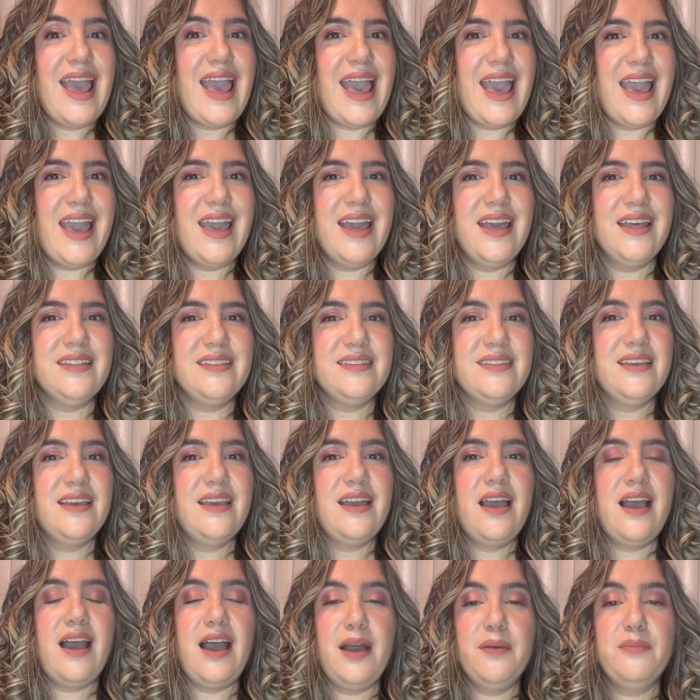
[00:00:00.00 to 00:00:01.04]
and
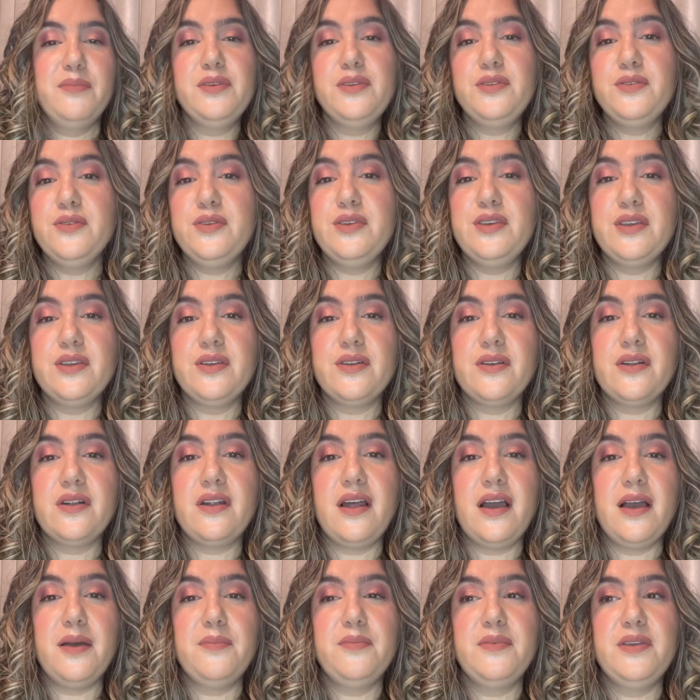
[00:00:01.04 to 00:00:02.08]
happy new
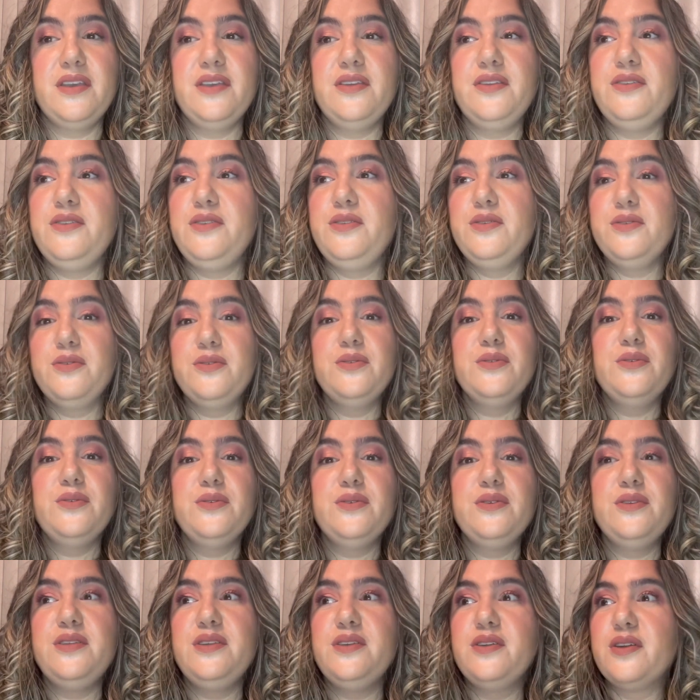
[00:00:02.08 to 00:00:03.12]

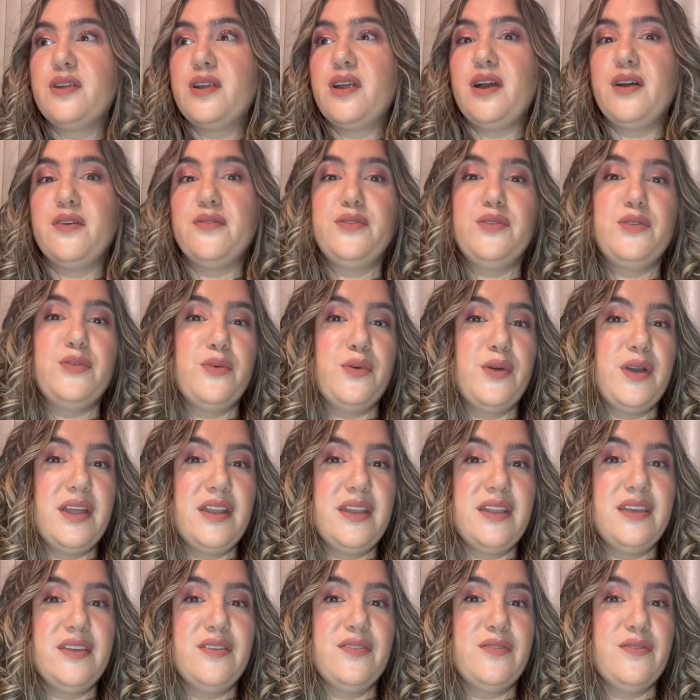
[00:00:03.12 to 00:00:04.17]
year of
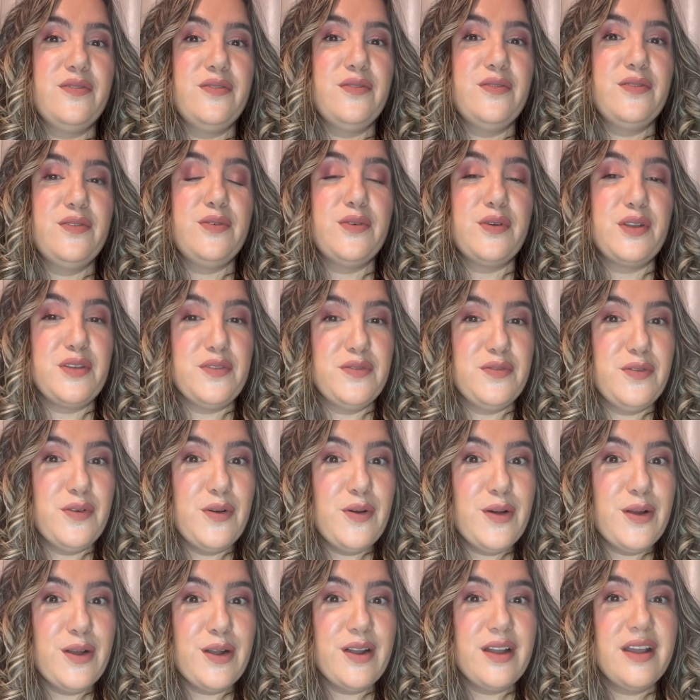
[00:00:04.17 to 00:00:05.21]

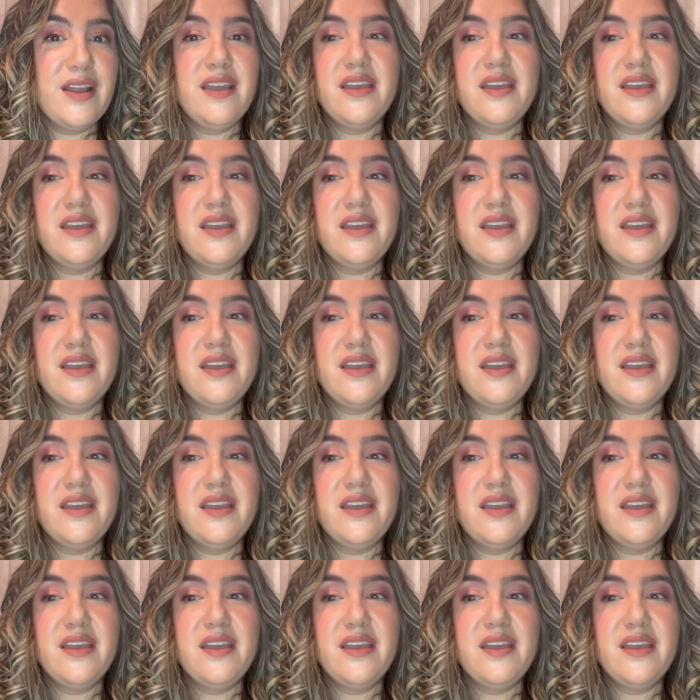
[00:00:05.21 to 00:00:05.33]
2024.